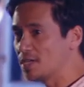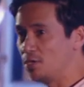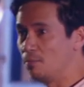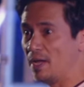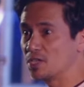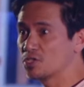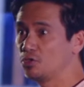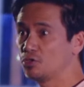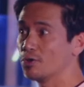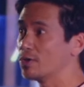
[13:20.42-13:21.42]
you mentioned
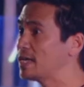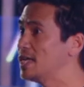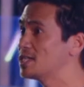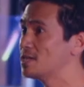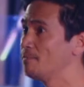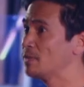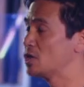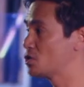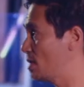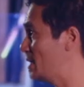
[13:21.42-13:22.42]
to your kids
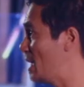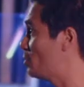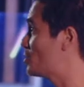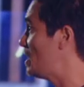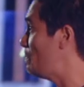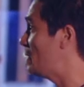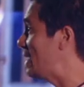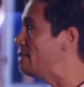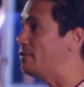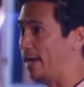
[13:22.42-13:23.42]
so that they could sleep in the
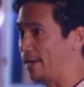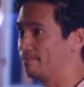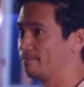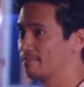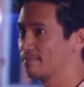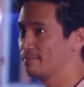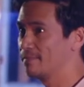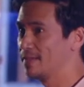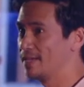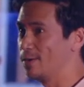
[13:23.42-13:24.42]
evening.
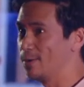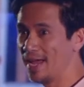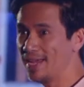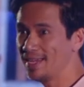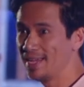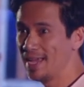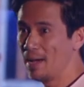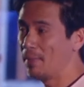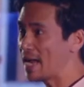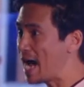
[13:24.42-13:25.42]
Okay?
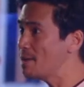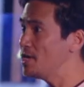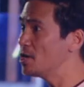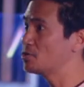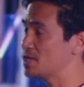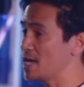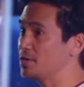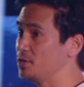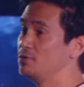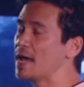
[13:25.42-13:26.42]
But I'm here to tell
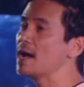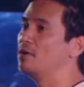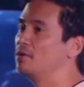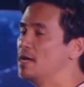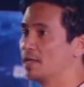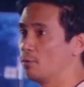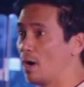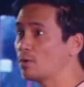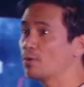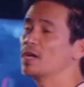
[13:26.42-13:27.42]
you now that
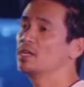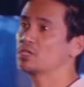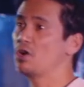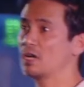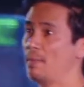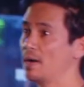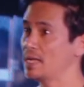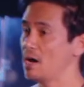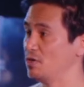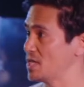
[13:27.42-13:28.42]
what we're going to talk about
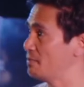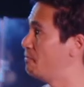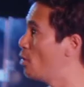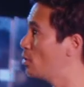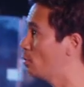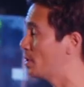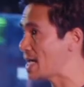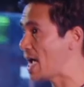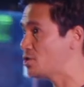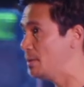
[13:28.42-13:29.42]
now is not folklore. It's
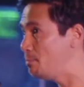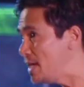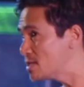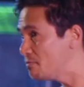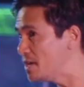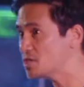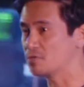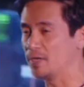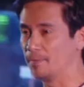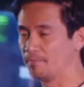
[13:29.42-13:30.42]
actually a piece of history.